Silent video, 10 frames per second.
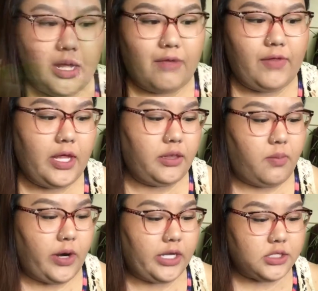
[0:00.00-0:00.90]
I feel like the
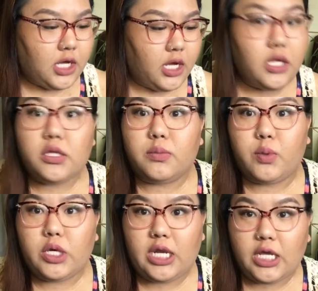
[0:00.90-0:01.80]
more I talk, the
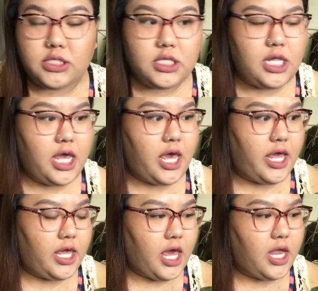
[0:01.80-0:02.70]
more nasally
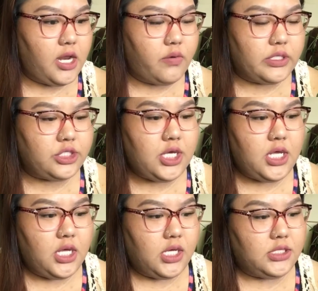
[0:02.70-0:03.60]
I get, which
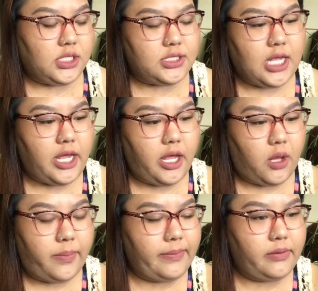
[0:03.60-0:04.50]
does not
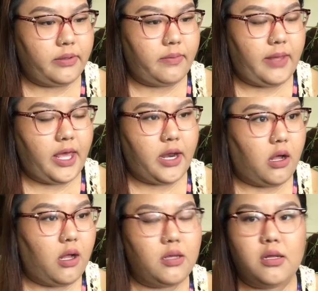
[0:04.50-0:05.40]
help me at
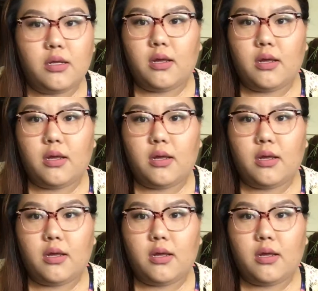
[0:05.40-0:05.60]
all.